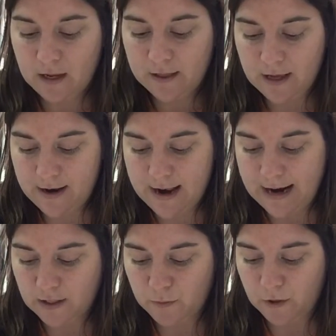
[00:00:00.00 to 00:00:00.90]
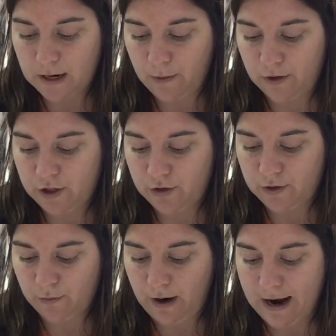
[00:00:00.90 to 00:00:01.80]
The next word I want you
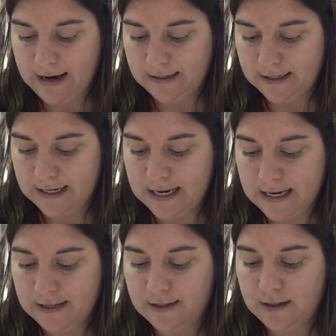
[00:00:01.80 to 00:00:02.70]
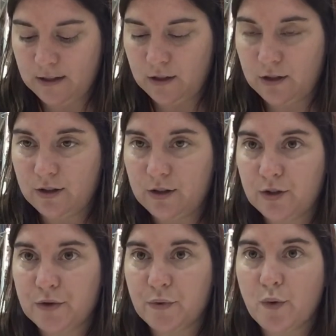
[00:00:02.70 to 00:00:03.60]
to write is
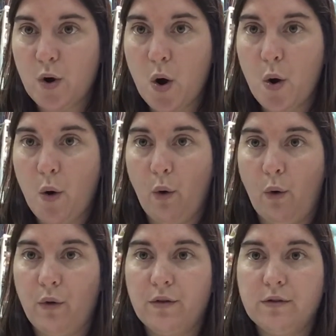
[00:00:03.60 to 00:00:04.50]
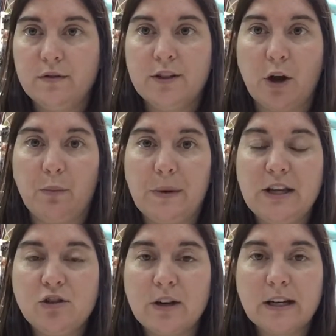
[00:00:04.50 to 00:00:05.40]
stroll. Don't be
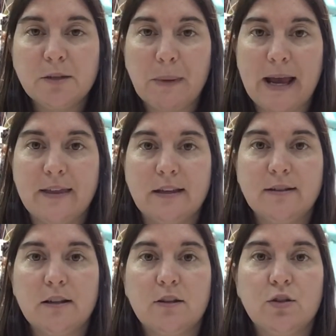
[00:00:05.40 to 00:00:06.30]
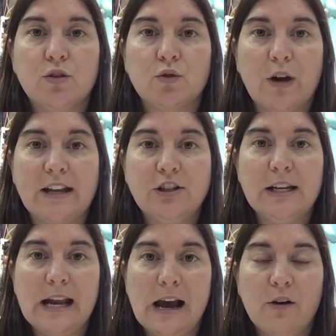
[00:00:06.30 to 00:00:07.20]
tricked by this. Stretch
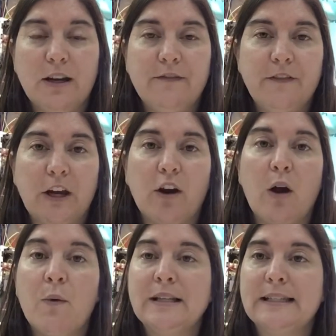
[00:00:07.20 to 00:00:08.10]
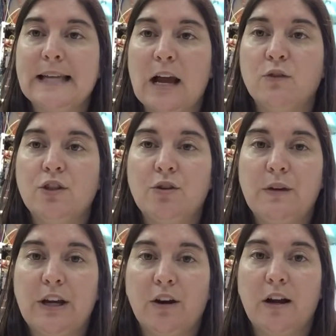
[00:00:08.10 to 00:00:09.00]
it out and figure out what sounds you
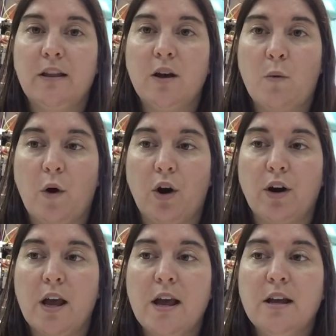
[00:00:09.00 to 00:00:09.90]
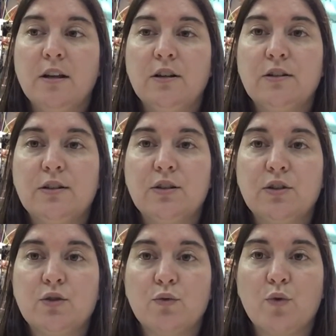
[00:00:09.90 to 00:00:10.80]
hear in the word
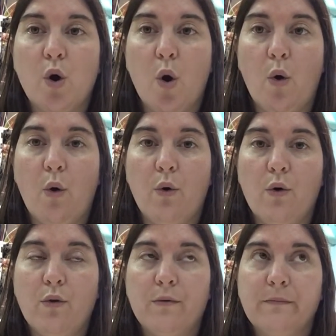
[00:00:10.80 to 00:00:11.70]
stroll.